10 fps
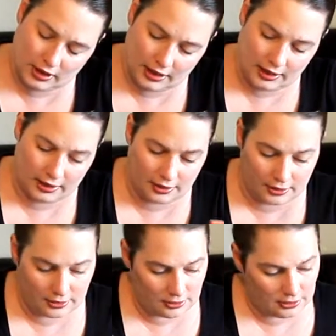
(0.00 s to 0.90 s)

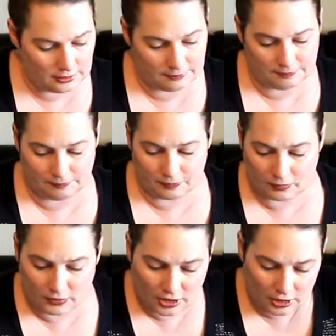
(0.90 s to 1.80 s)
And
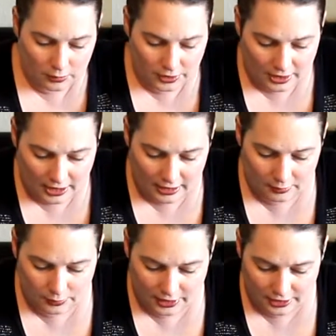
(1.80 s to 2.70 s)
you put that
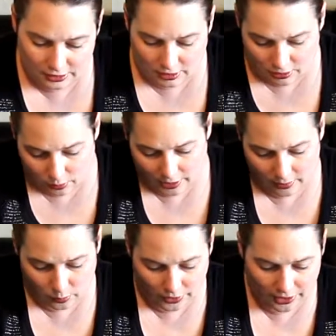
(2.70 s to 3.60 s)
in place, and
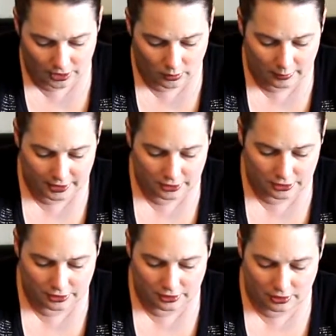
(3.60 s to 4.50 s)
one thing you want to make
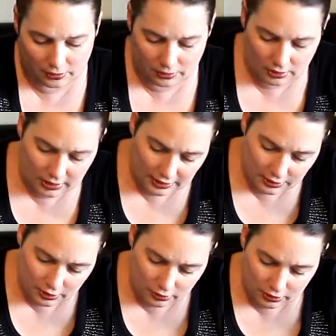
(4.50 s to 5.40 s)
sure is that
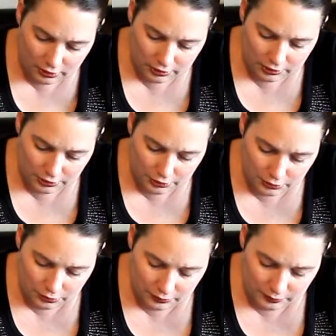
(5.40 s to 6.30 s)
you don't
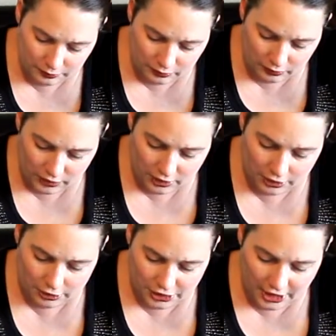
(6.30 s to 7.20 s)
glue
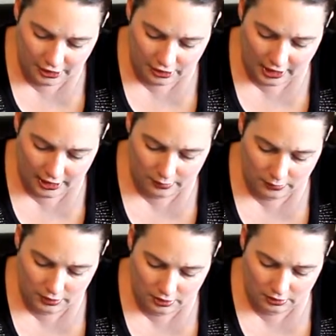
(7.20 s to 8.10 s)
your shaker
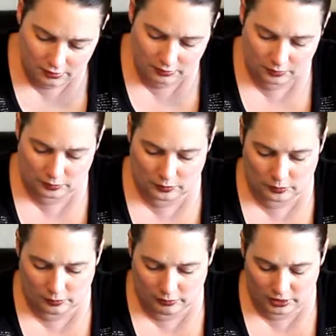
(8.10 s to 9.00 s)
items.
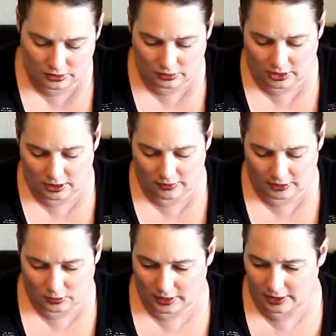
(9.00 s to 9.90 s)
So
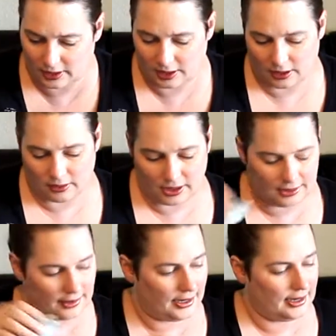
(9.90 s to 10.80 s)
that's why I go
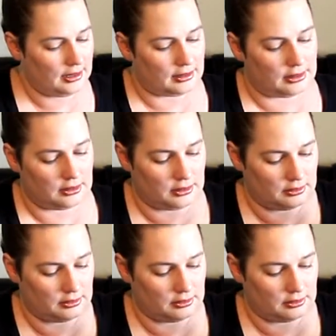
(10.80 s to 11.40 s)
like that.